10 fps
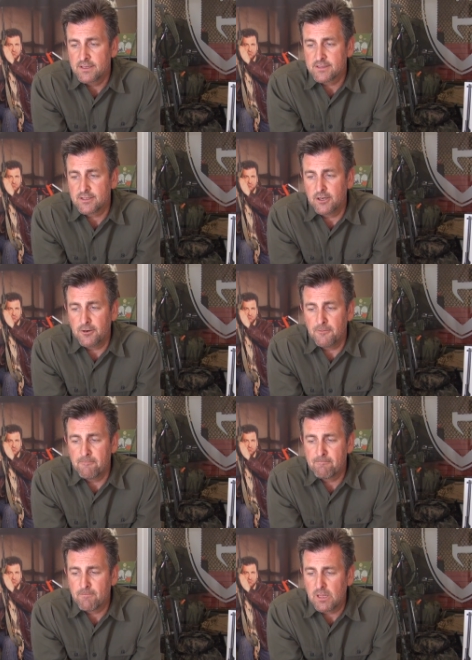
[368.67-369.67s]
So
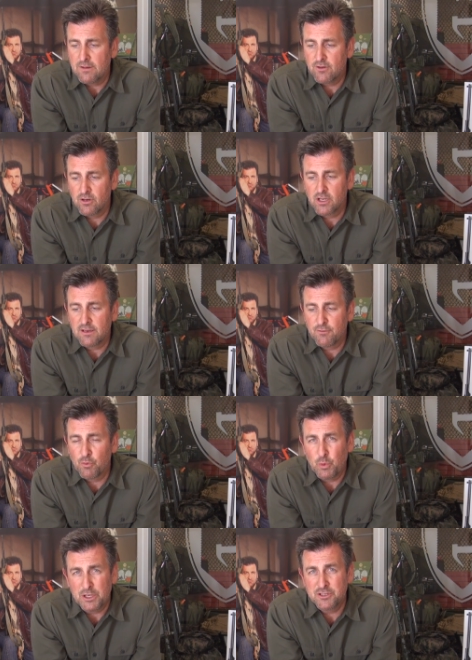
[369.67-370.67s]
if you're looking for
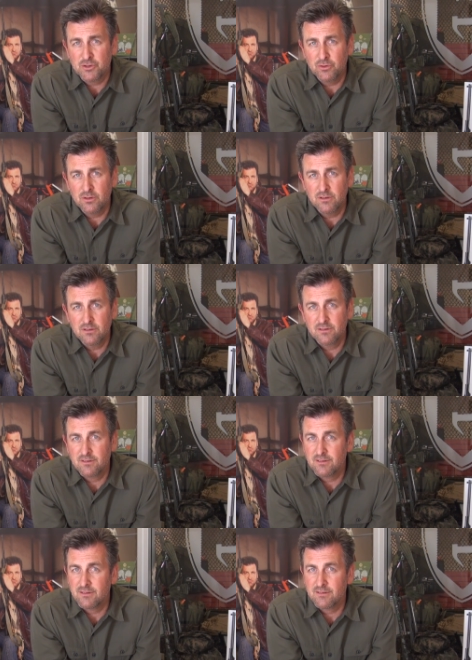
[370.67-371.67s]
one tool
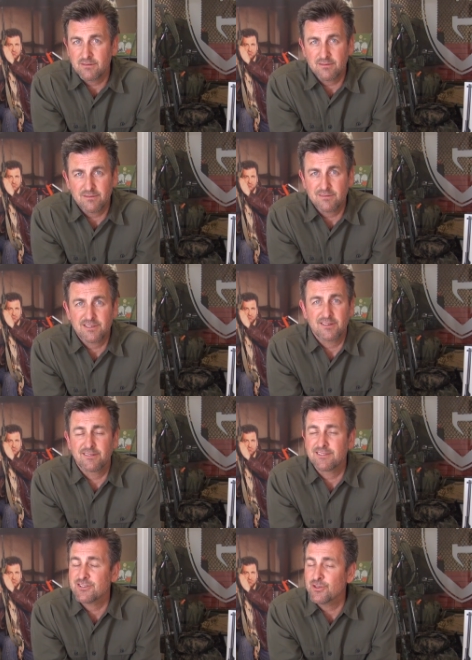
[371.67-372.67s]
to
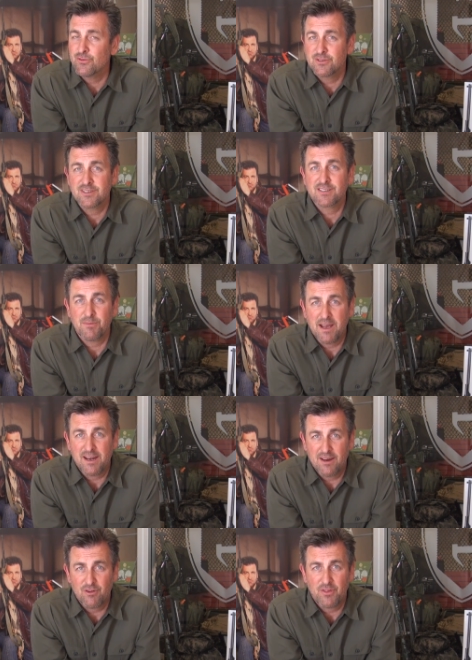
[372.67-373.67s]
do just
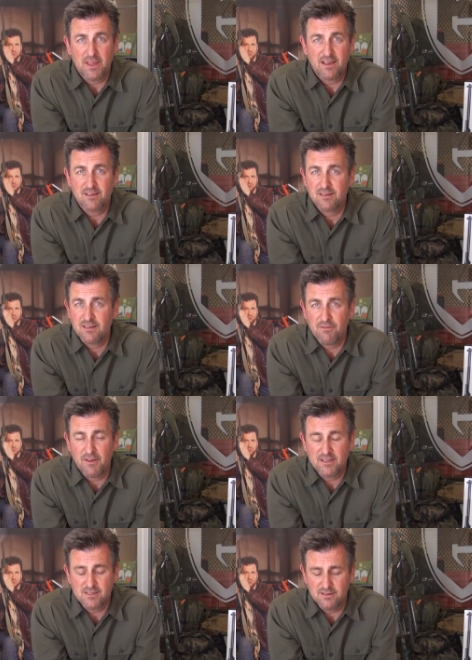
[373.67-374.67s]
about everything,
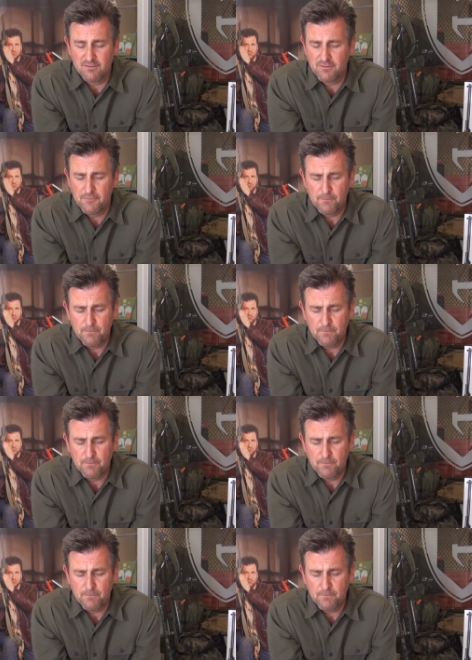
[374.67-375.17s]
defensive,